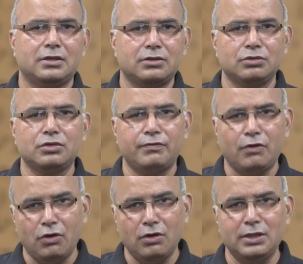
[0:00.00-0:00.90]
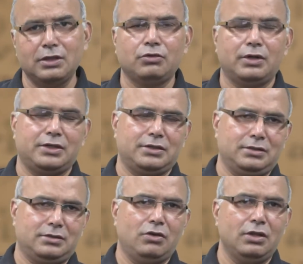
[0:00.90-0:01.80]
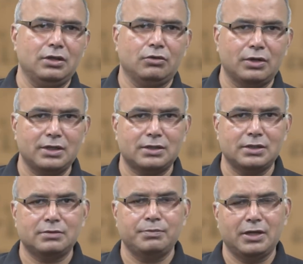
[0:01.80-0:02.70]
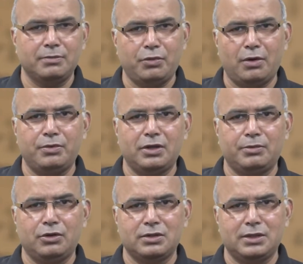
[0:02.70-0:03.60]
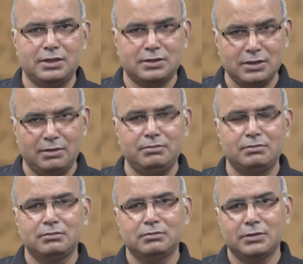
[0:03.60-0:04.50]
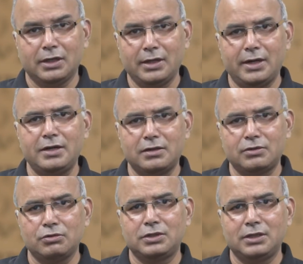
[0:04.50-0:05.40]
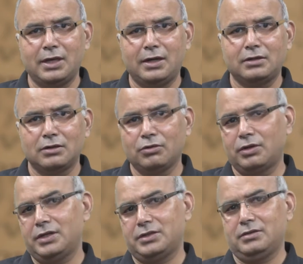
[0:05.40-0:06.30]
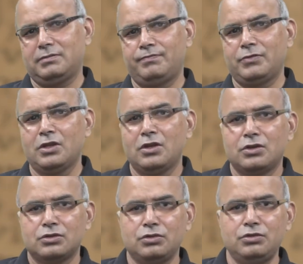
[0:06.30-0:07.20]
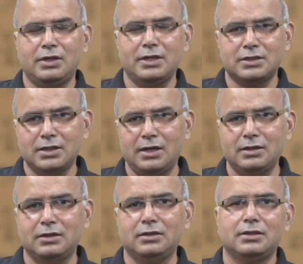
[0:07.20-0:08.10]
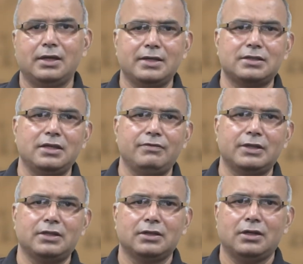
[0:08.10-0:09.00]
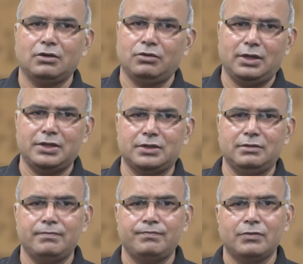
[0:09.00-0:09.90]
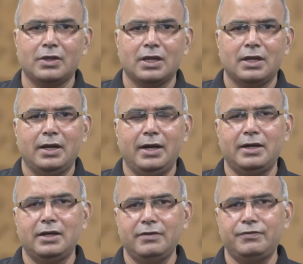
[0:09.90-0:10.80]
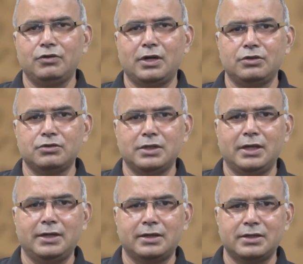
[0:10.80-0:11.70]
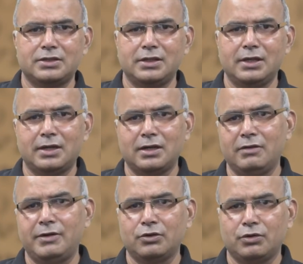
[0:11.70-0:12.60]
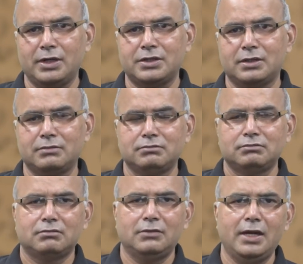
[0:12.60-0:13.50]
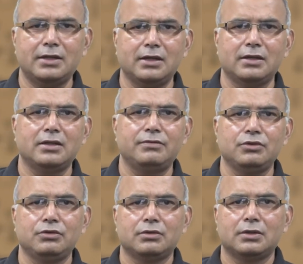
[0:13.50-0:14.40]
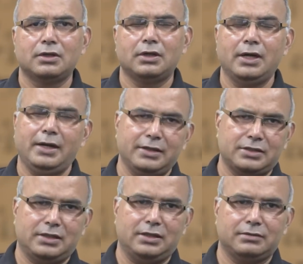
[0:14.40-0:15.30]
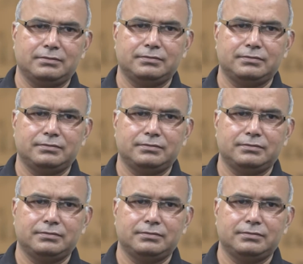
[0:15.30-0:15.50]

the truth of all the quotations. All the quotations become popular because there is some great truth in that quotation. So you can start the essay with a quotation, and if you are using an interesting and relevant quotation, that can give you a head start.